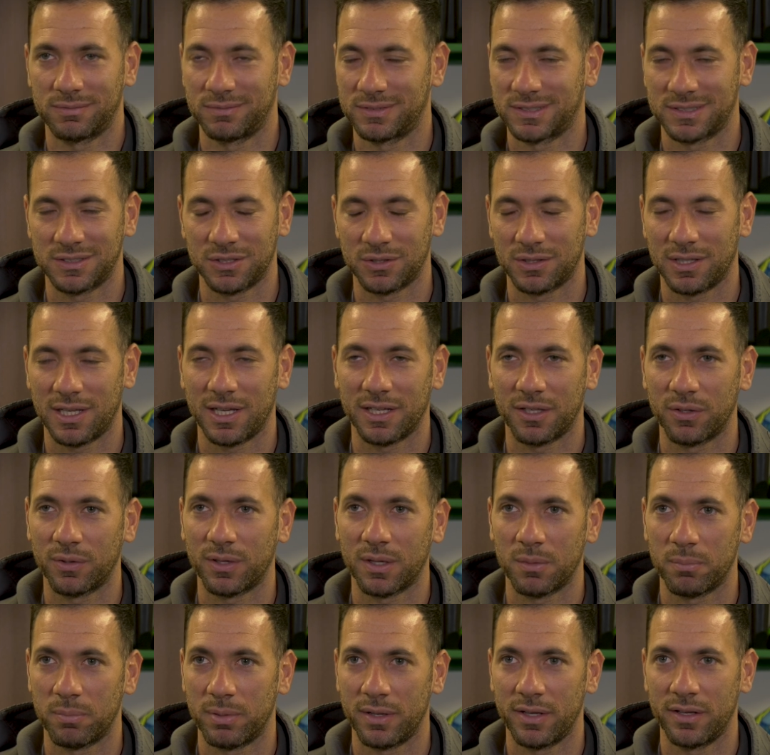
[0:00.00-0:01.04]
it's not like you
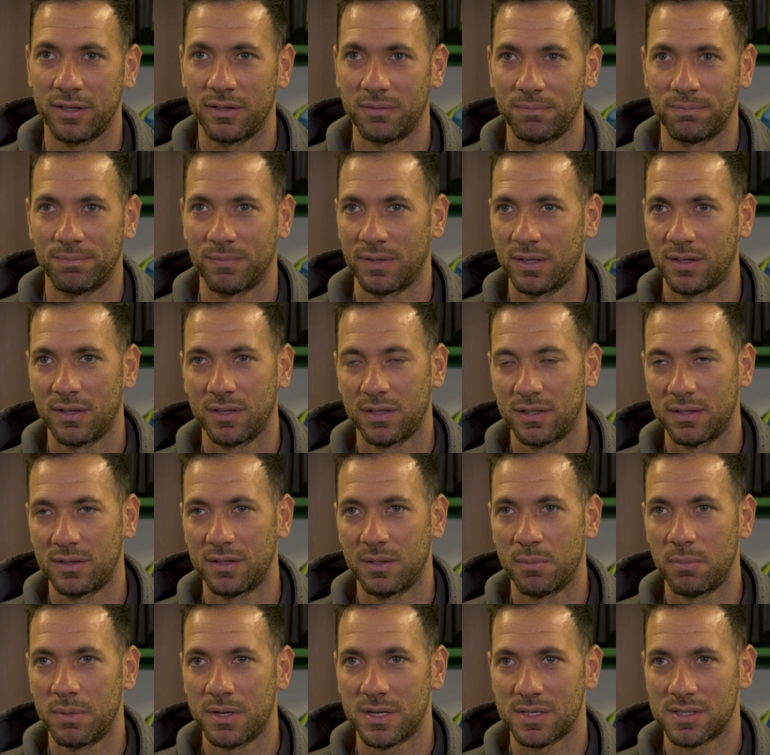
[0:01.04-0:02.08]
can play
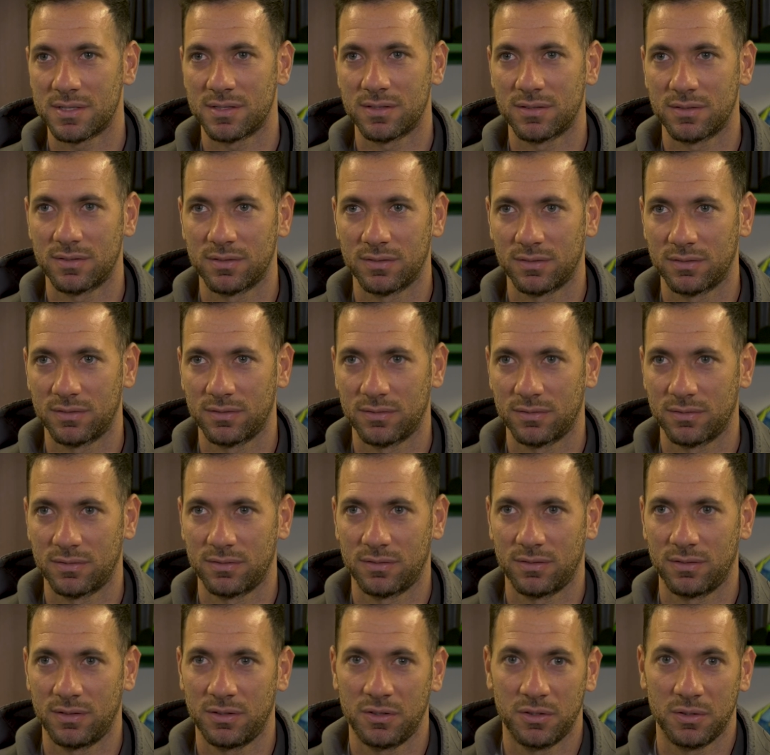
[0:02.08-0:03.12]
the best,
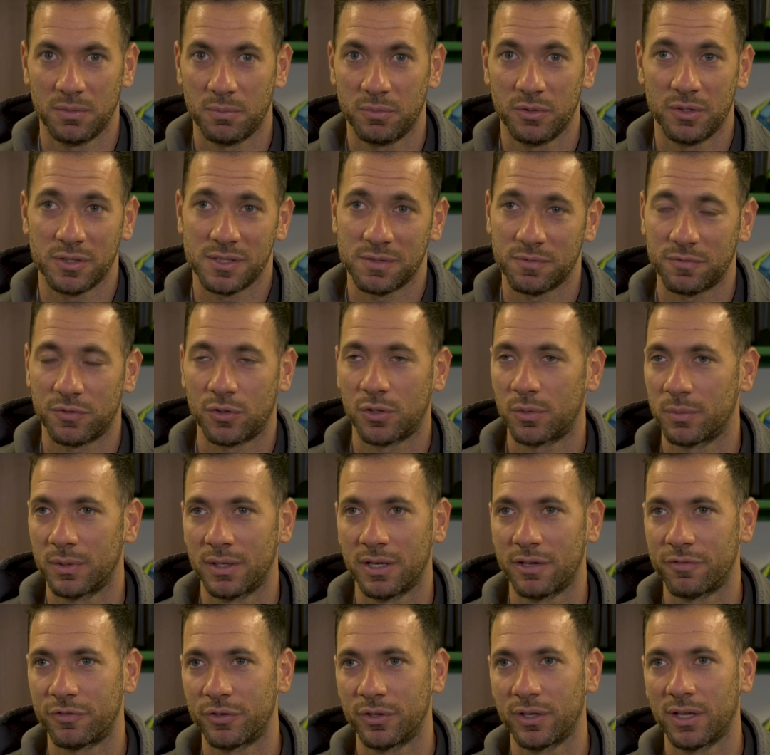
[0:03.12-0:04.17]
in the best form
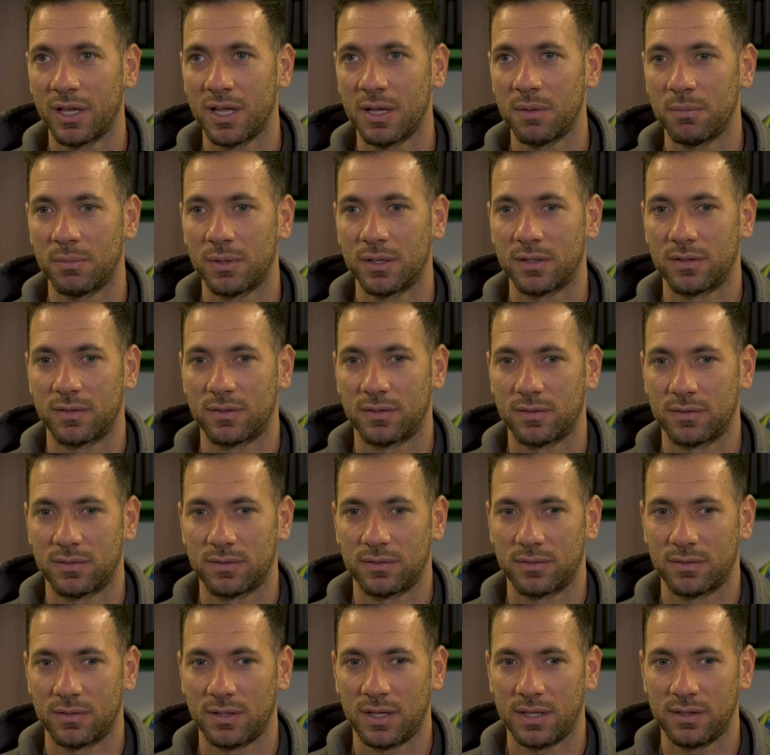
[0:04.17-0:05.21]
in every game, but
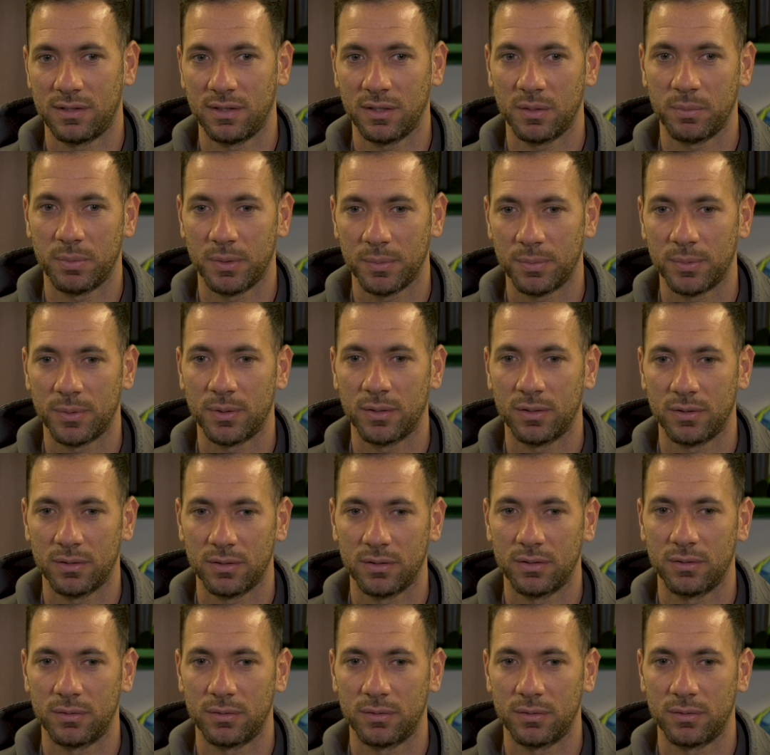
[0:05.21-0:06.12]
I think people